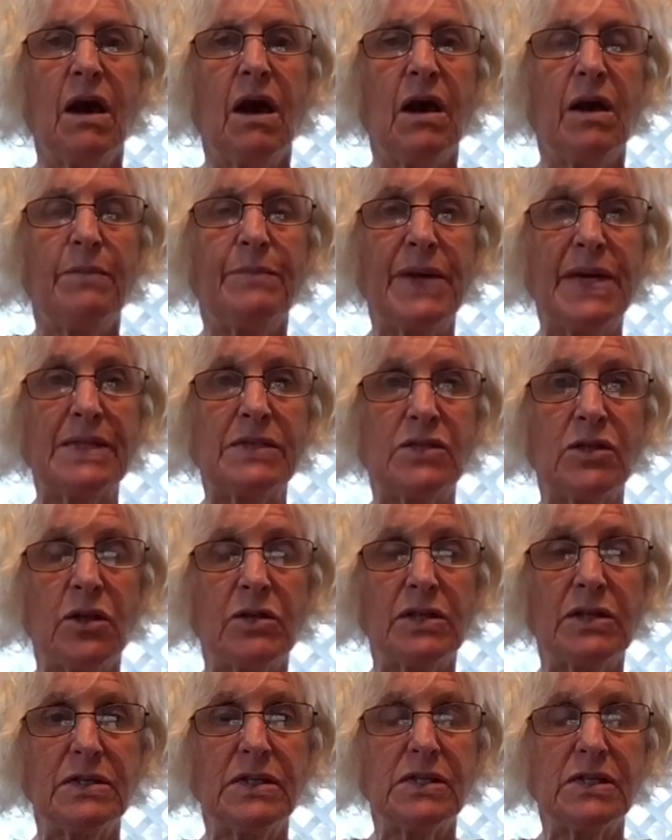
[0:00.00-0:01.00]
based on
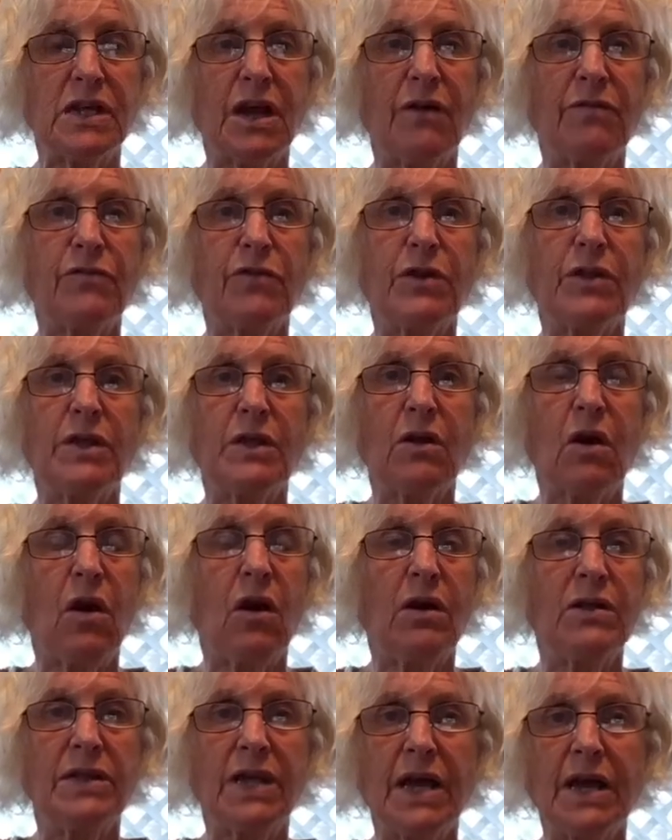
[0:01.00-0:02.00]
the discovery that
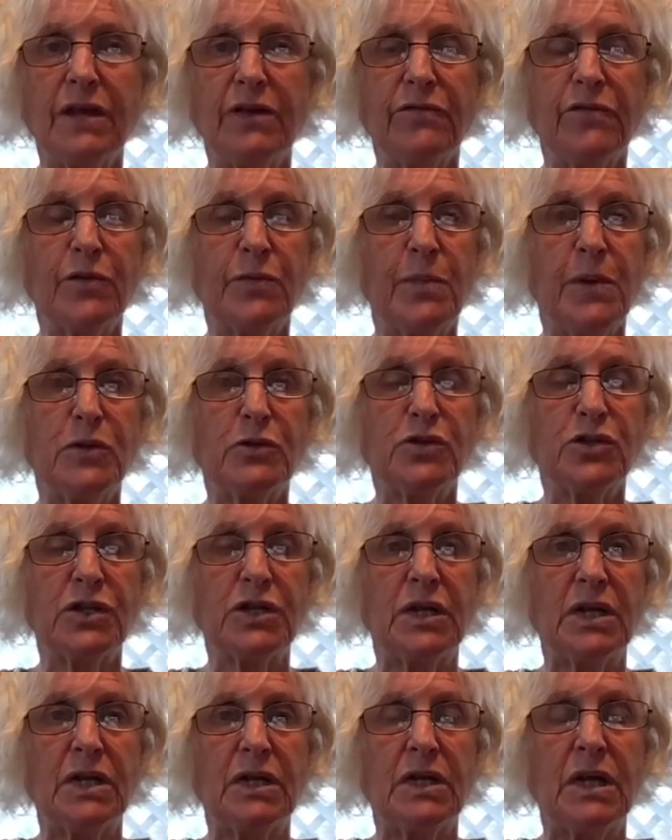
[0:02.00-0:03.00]
all negative
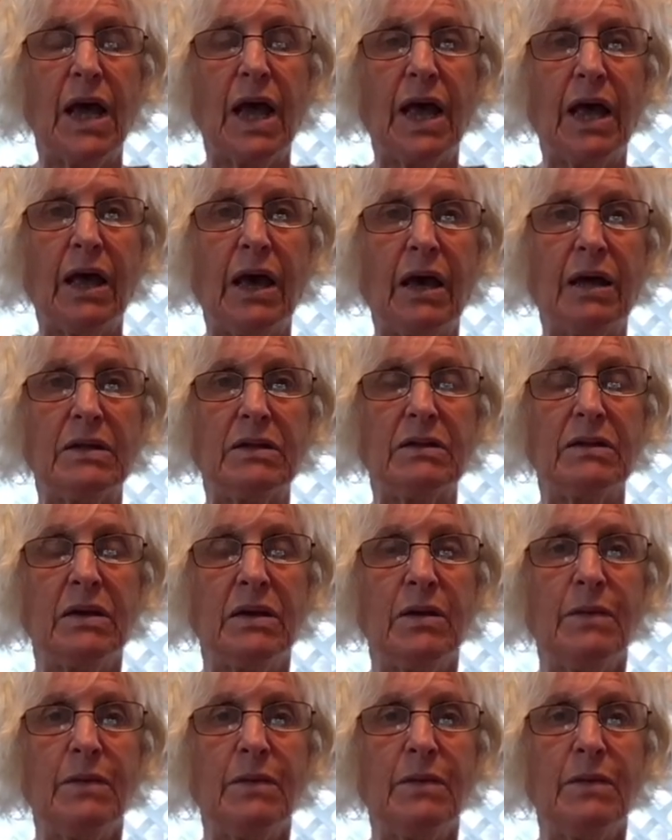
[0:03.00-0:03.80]
emotion and